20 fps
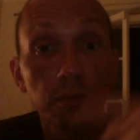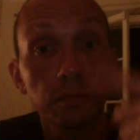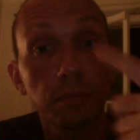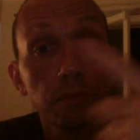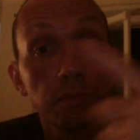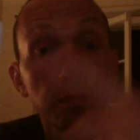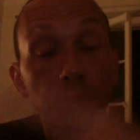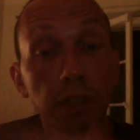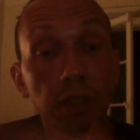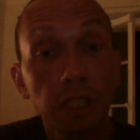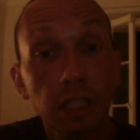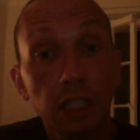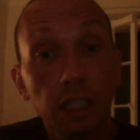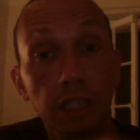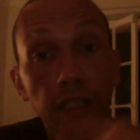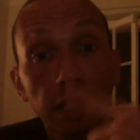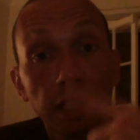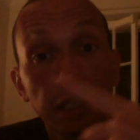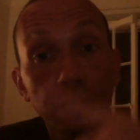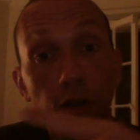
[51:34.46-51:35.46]
being in
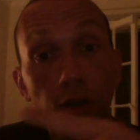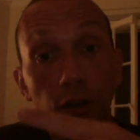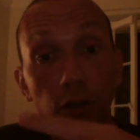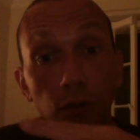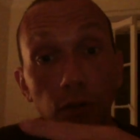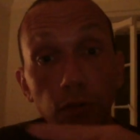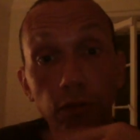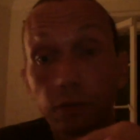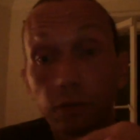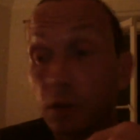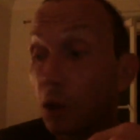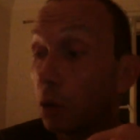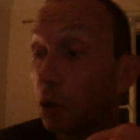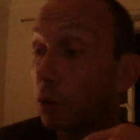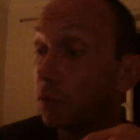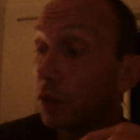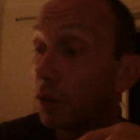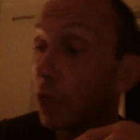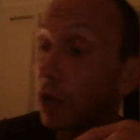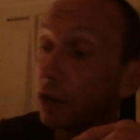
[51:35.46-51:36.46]
the eternal flow
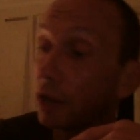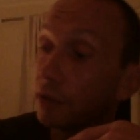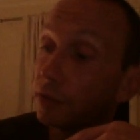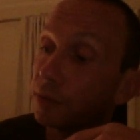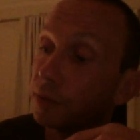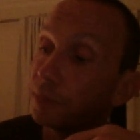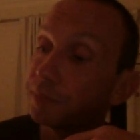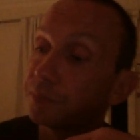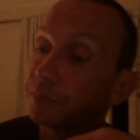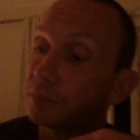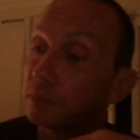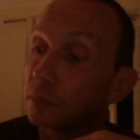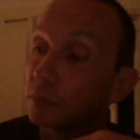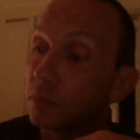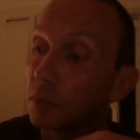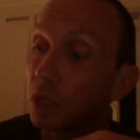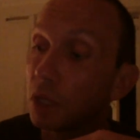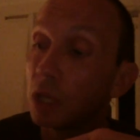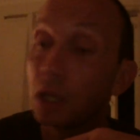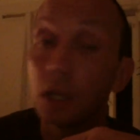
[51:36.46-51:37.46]
of life,
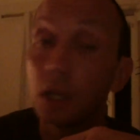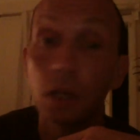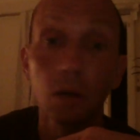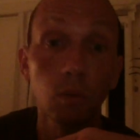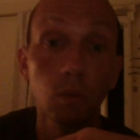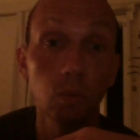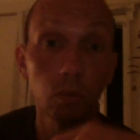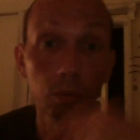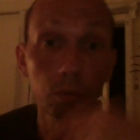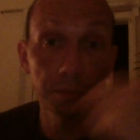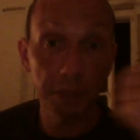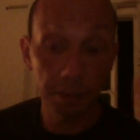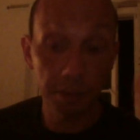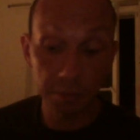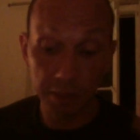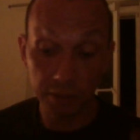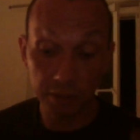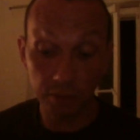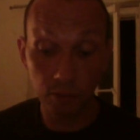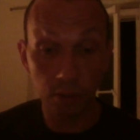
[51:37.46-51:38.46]
will be a
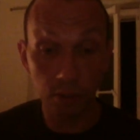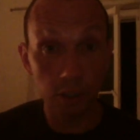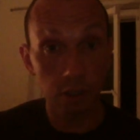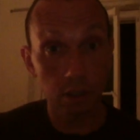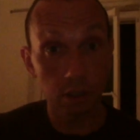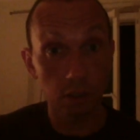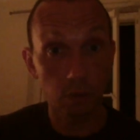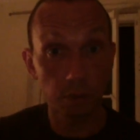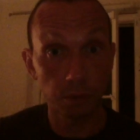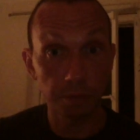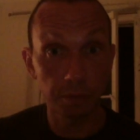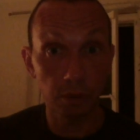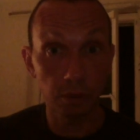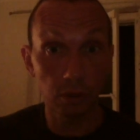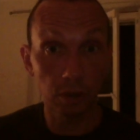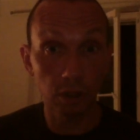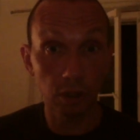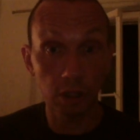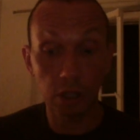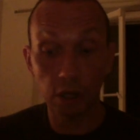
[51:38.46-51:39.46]
mystery until we
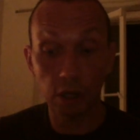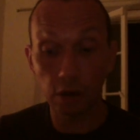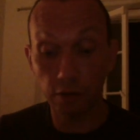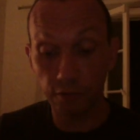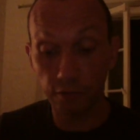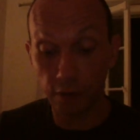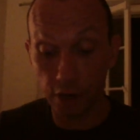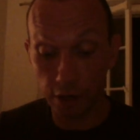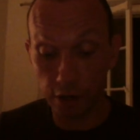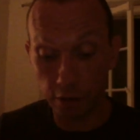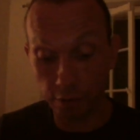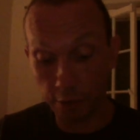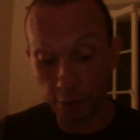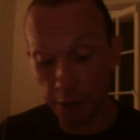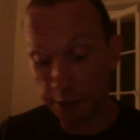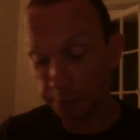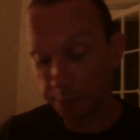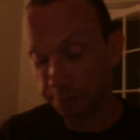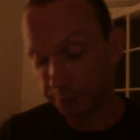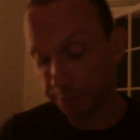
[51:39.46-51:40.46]
pull a clarifier,
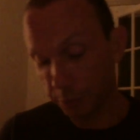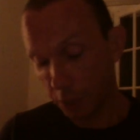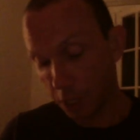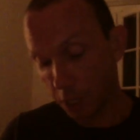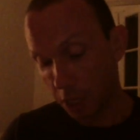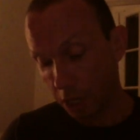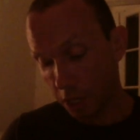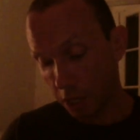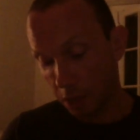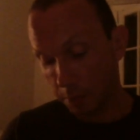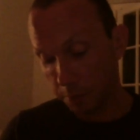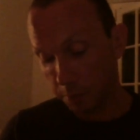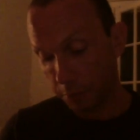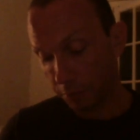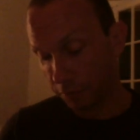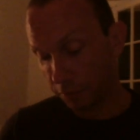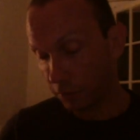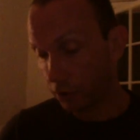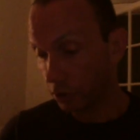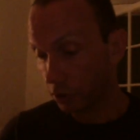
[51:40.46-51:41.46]
right? But
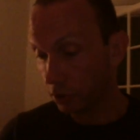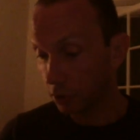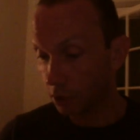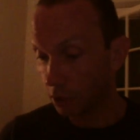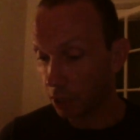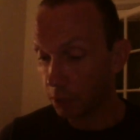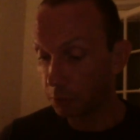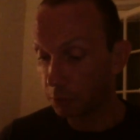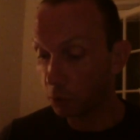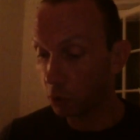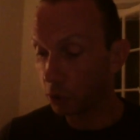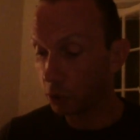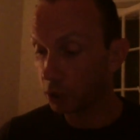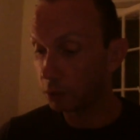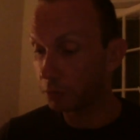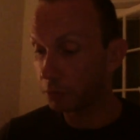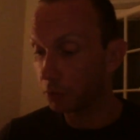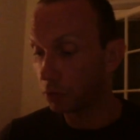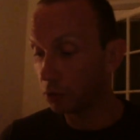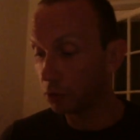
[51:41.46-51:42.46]
first, I'm going to
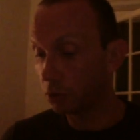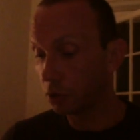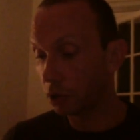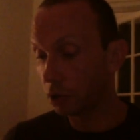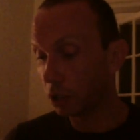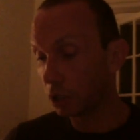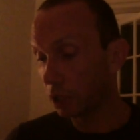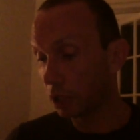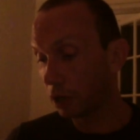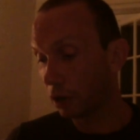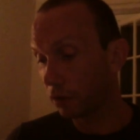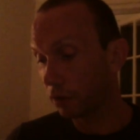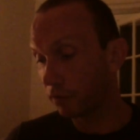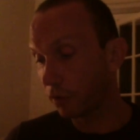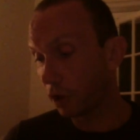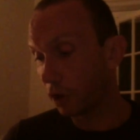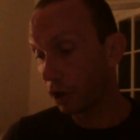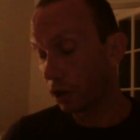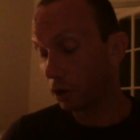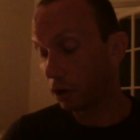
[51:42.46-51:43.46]
pull a
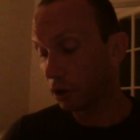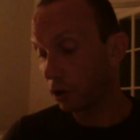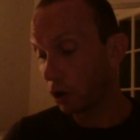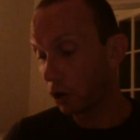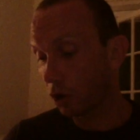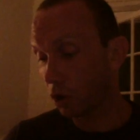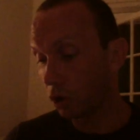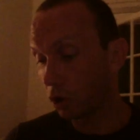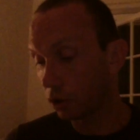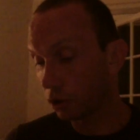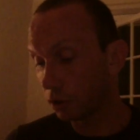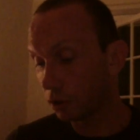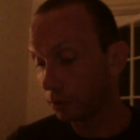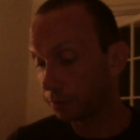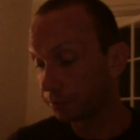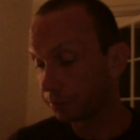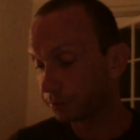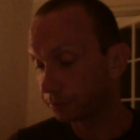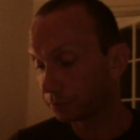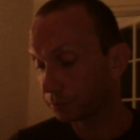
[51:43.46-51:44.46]
clarifier on
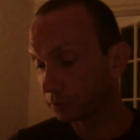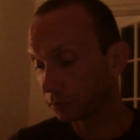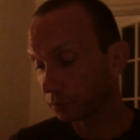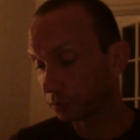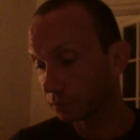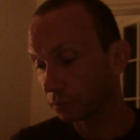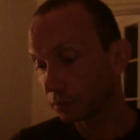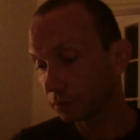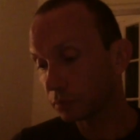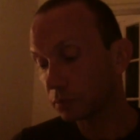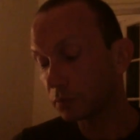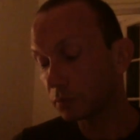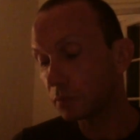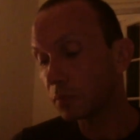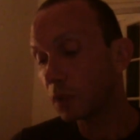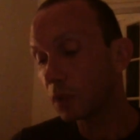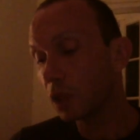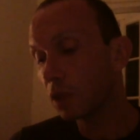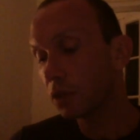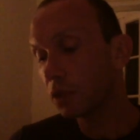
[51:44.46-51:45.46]

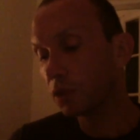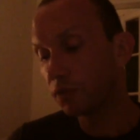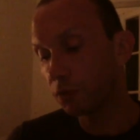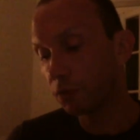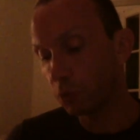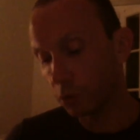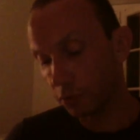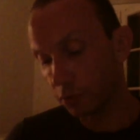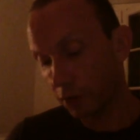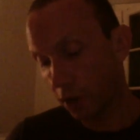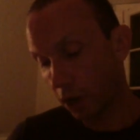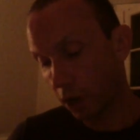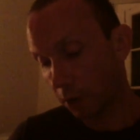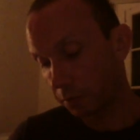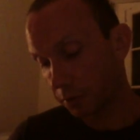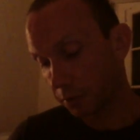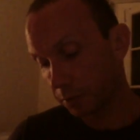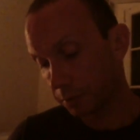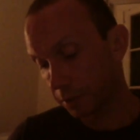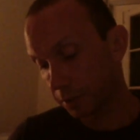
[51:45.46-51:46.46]
the Four of
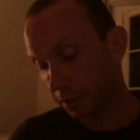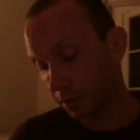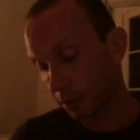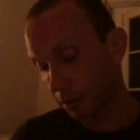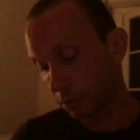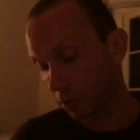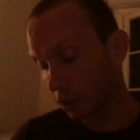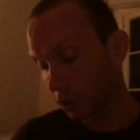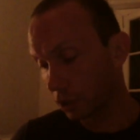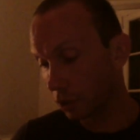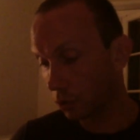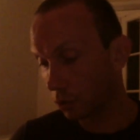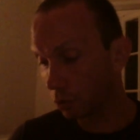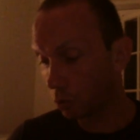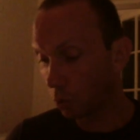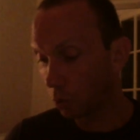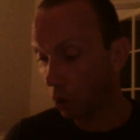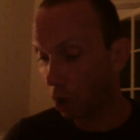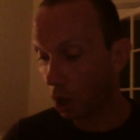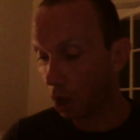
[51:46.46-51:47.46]
Cups, because I want to know
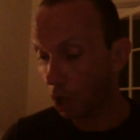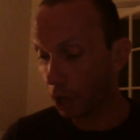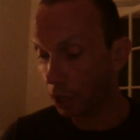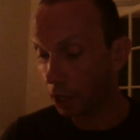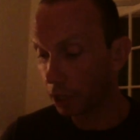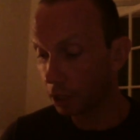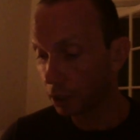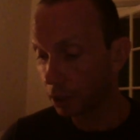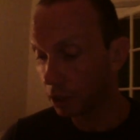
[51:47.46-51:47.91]
why